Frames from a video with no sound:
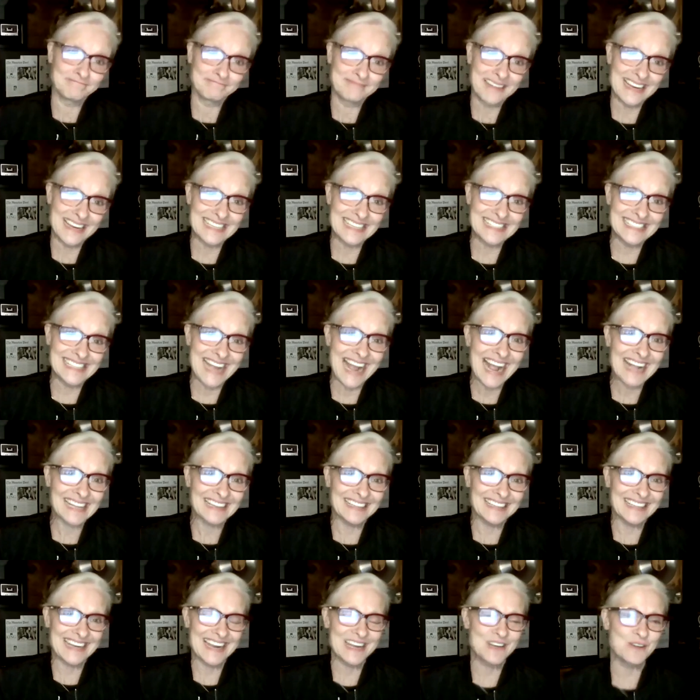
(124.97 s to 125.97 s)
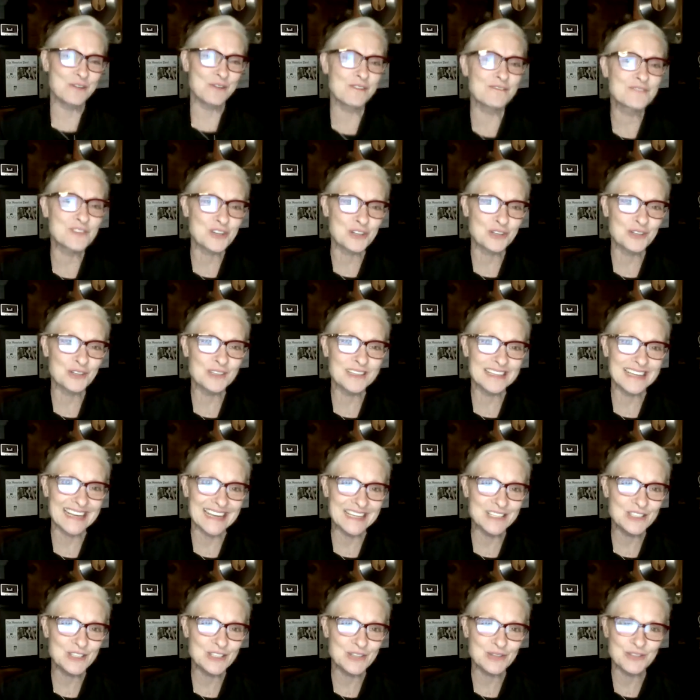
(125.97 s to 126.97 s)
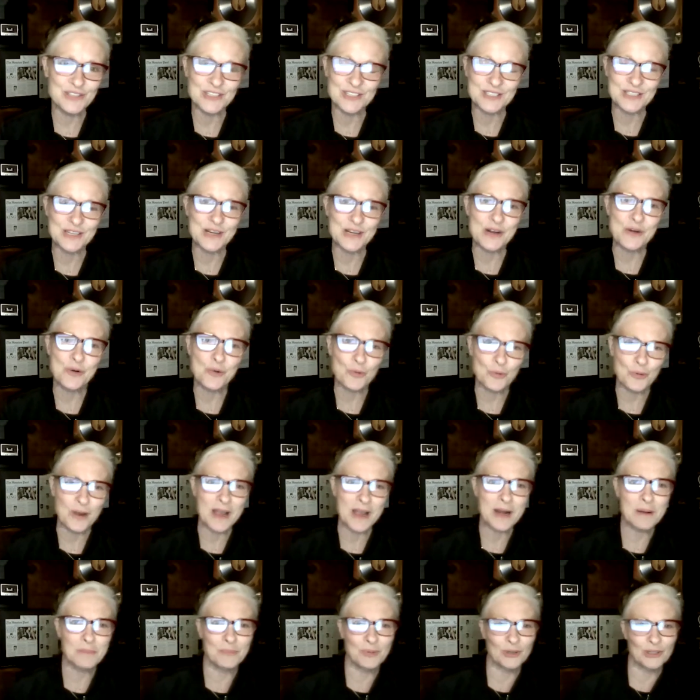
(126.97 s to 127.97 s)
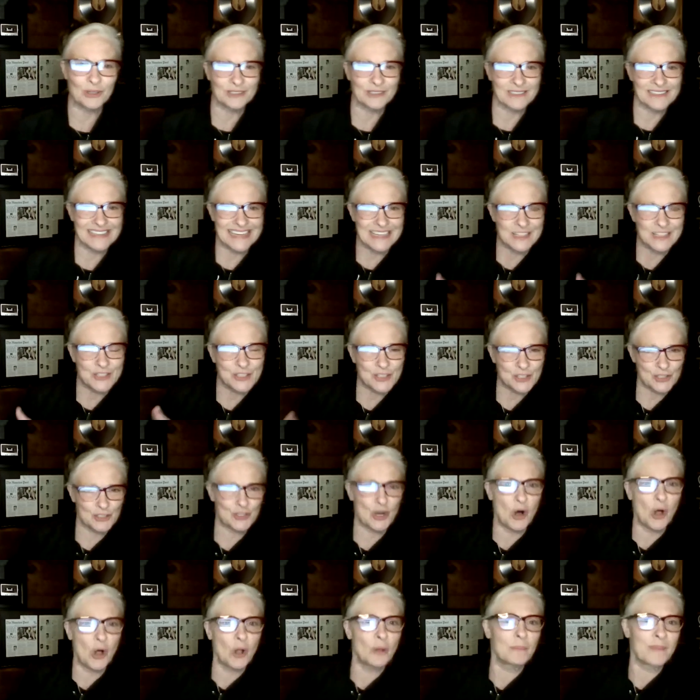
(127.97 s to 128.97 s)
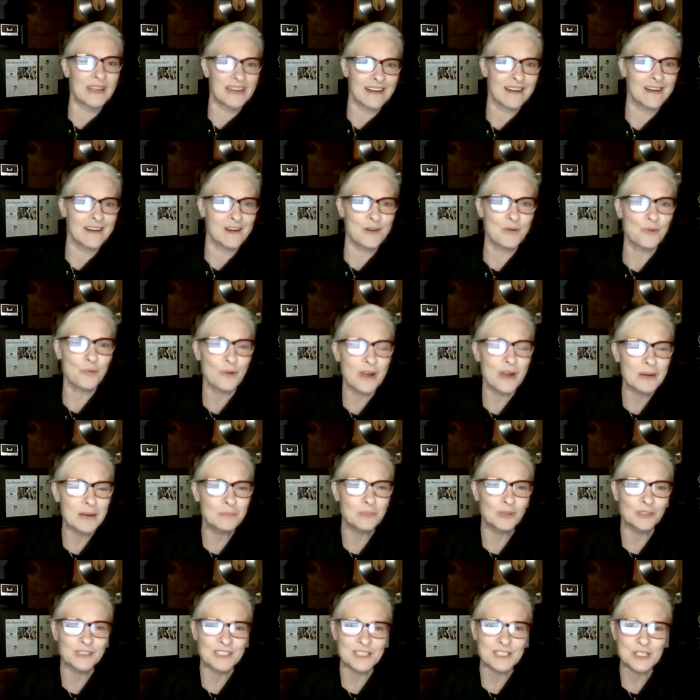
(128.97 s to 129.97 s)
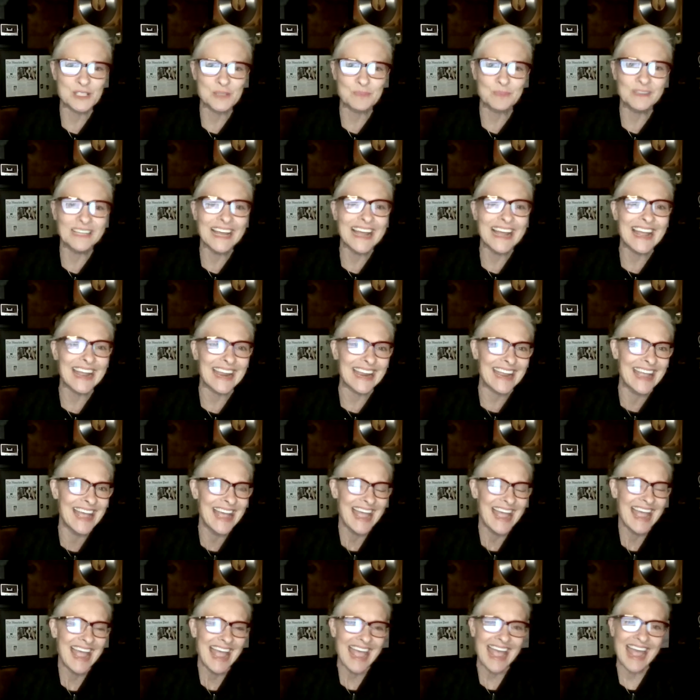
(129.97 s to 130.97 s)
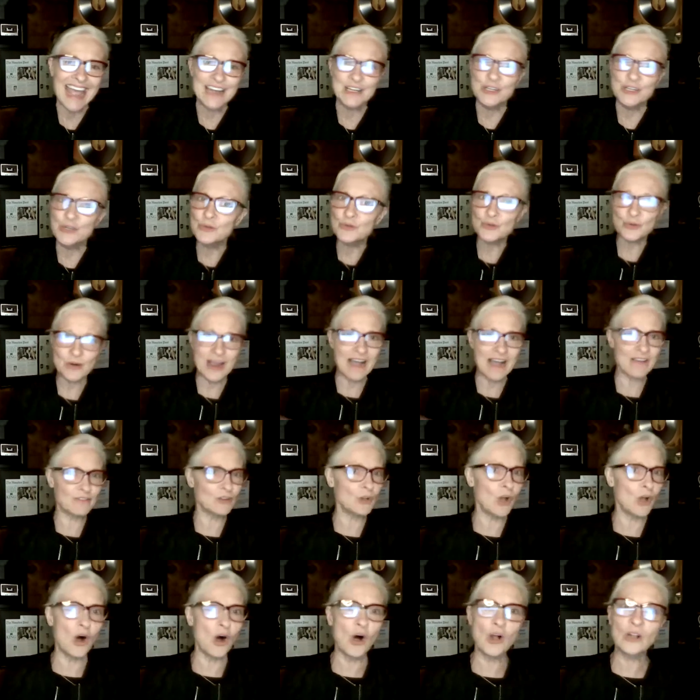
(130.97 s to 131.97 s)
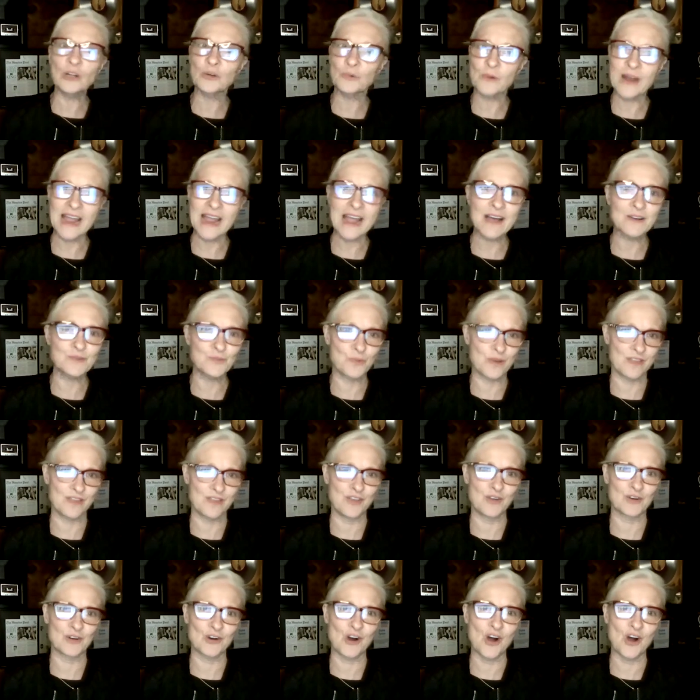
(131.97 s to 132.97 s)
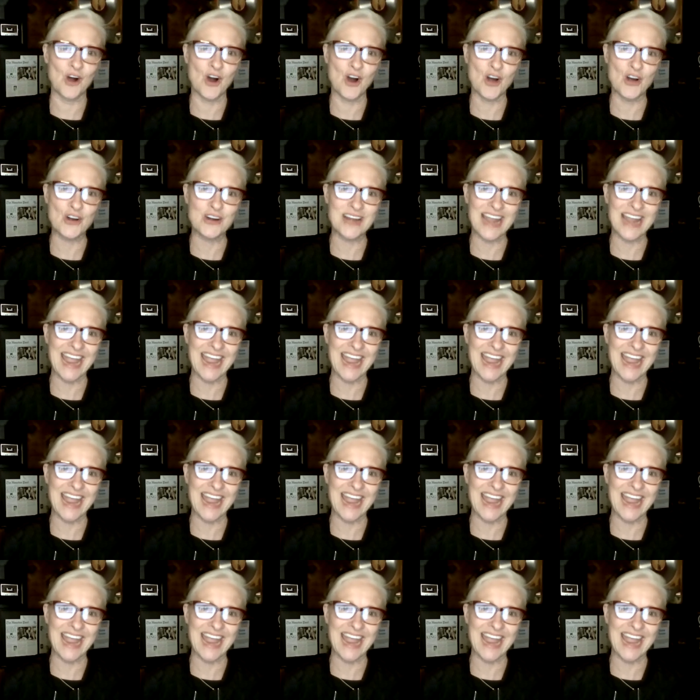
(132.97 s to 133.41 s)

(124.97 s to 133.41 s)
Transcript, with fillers: Exactly. Yes. And you have turned it into just an incredible installment, an incredible display. And you travel all around with your art.